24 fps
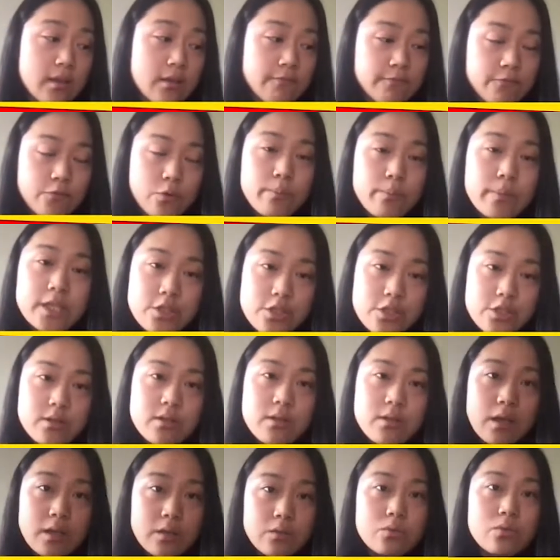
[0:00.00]

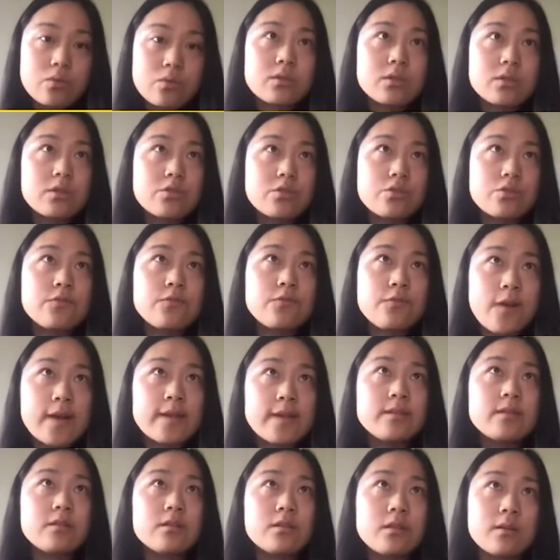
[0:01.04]
information in order to
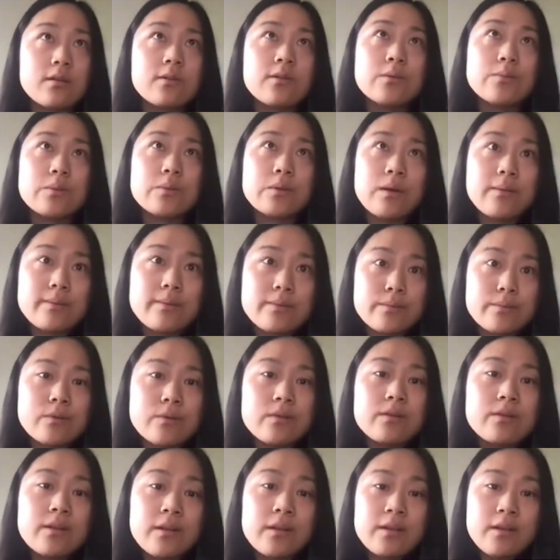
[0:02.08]
find the global
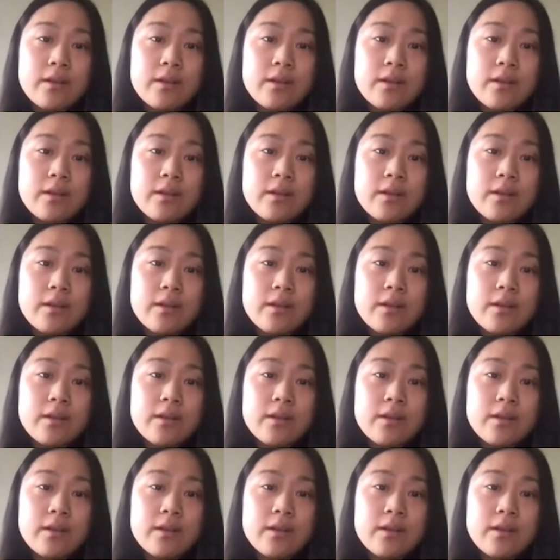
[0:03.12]
optimal.